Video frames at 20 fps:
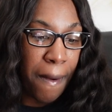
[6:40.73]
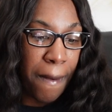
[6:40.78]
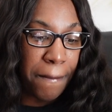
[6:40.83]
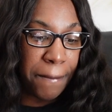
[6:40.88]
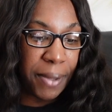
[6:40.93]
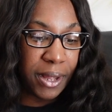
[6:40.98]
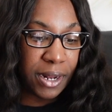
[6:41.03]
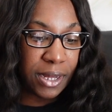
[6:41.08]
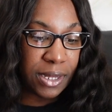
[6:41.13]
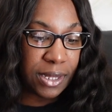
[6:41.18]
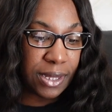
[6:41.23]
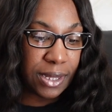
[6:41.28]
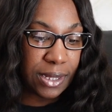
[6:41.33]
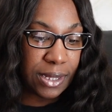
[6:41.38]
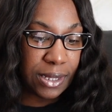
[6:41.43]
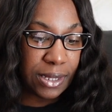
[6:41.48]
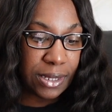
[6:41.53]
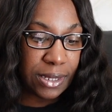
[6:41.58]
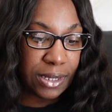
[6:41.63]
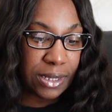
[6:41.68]
But it
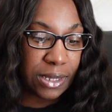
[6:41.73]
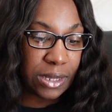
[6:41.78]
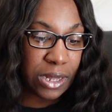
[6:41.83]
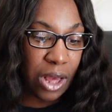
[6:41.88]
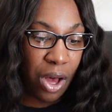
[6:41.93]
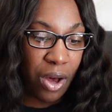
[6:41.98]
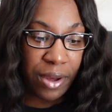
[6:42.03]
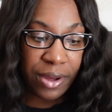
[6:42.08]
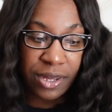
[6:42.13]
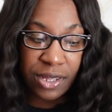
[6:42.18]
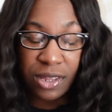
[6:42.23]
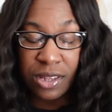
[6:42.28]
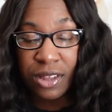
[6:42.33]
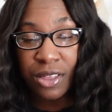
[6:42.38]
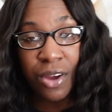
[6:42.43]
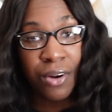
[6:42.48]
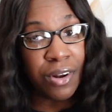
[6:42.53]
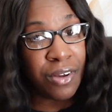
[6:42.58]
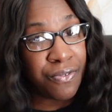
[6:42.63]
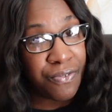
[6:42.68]
is August the
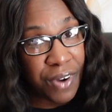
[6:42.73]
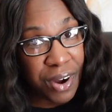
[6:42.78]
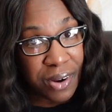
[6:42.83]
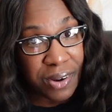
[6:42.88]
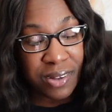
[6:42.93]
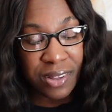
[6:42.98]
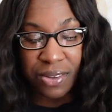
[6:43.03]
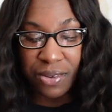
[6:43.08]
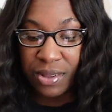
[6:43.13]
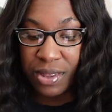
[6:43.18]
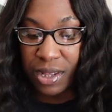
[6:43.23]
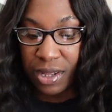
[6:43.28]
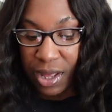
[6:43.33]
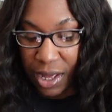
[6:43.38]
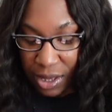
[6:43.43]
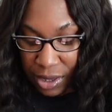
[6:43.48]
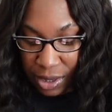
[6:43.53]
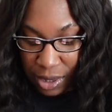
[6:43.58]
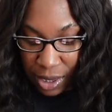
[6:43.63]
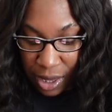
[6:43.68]
31st, so it's the
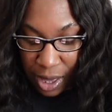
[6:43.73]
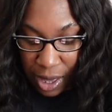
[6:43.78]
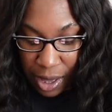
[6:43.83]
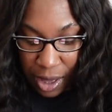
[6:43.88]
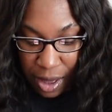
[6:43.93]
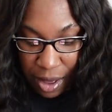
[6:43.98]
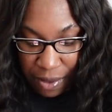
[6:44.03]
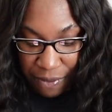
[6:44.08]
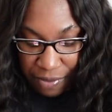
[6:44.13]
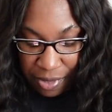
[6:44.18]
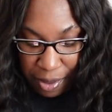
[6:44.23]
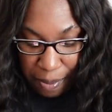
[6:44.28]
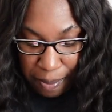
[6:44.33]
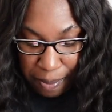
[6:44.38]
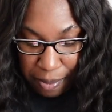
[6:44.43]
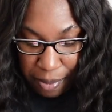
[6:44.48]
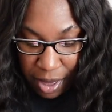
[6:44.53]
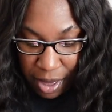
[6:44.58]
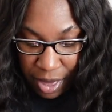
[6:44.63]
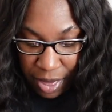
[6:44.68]
last day of the
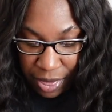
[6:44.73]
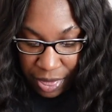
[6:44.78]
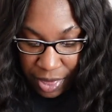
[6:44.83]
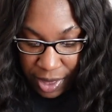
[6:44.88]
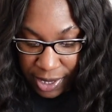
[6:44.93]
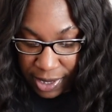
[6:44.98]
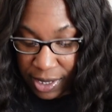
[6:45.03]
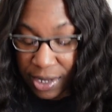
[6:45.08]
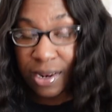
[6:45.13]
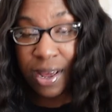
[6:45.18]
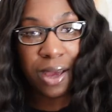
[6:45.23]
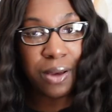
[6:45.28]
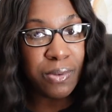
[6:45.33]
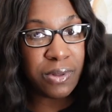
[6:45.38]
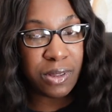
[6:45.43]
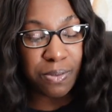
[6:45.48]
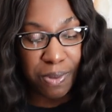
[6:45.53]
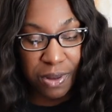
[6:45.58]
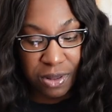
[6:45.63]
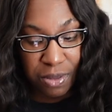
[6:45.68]
month. Today
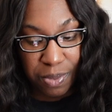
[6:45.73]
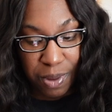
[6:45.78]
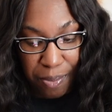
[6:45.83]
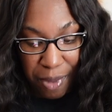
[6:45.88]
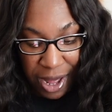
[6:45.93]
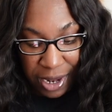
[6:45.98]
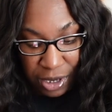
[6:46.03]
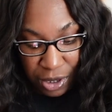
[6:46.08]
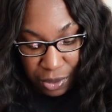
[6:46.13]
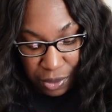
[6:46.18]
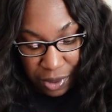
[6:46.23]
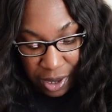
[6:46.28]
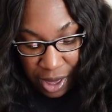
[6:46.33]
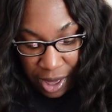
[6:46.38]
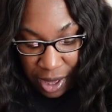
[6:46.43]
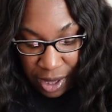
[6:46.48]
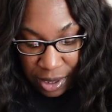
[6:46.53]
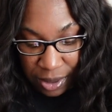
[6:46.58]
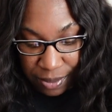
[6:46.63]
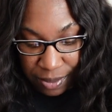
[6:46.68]
was supposed to be my due
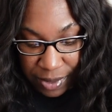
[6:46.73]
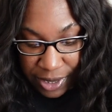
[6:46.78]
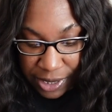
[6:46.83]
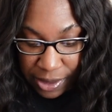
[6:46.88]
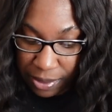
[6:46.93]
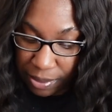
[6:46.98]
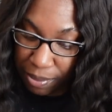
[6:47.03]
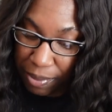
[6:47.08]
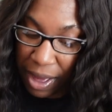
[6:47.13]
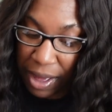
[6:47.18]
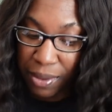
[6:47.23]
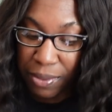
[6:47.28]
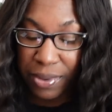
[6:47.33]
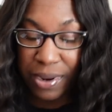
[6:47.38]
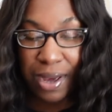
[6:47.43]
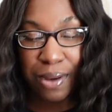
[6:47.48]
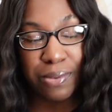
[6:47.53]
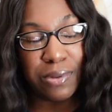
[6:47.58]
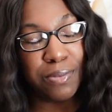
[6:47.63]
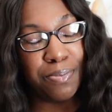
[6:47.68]
date. Back when
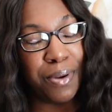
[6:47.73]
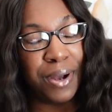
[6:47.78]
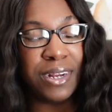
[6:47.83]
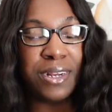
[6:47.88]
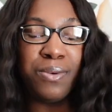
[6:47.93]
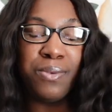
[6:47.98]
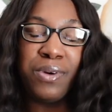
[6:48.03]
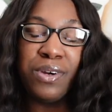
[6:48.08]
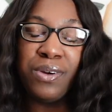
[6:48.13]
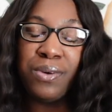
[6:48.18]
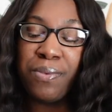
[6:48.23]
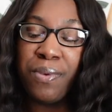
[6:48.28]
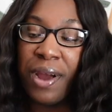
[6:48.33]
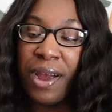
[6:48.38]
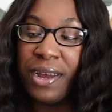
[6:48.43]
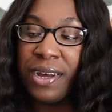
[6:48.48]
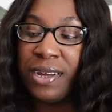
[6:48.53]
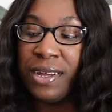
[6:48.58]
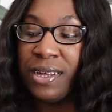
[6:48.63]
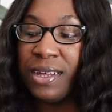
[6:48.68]
I was pregnant with
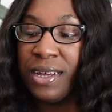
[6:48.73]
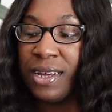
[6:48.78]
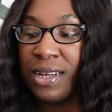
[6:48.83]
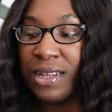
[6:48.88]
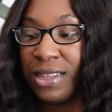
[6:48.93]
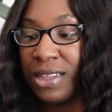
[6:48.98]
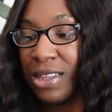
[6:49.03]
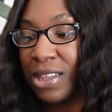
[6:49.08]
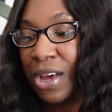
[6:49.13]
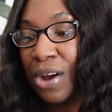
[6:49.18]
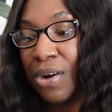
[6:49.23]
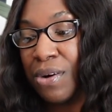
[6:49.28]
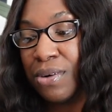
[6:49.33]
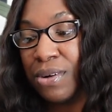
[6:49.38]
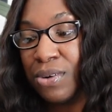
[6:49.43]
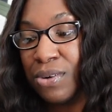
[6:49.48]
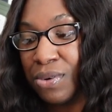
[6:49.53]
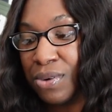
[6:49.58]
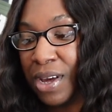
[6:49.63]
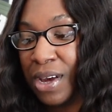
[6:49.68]
Karaya, yes. Her
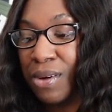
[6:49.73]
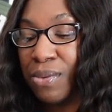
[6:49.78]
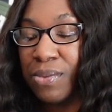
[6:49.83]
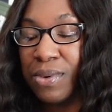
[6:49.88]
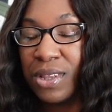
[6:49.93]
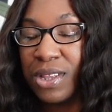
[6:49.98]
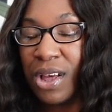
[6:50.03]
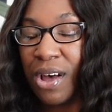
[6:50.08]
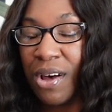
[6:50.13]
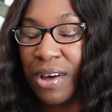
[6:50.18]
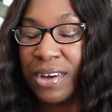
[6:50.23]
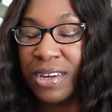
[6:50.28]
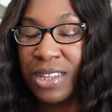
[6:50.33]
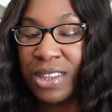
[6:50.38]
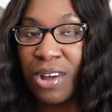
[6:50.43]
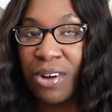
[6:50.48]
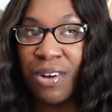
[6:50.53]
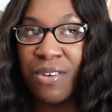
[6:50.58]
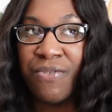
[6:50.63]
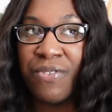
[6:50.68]
due date was August
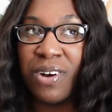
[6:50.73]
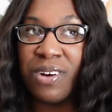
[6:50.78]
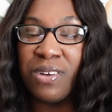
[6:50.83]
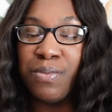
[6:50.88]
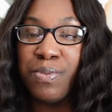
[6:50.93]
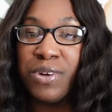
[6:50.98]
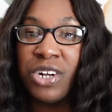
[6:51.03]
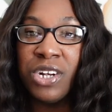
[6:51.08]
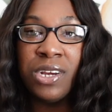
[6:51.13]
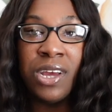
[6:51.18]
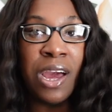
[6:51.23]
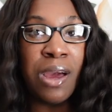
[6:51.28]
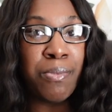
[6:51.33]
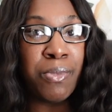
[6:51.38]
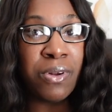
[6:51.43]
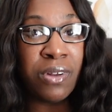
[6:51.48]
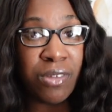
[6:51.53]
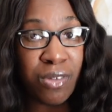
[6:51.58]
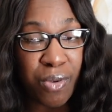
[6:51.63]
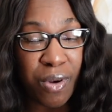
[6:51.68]
31st, but she came
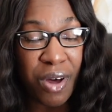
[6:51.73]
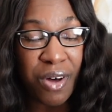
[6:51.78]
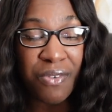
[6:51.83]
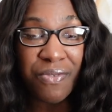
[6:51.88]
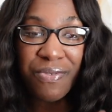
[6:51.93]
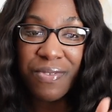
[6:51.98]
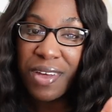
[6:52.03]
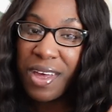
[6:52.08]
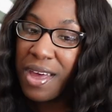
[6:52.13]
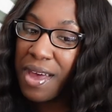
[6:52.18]
on the 12th.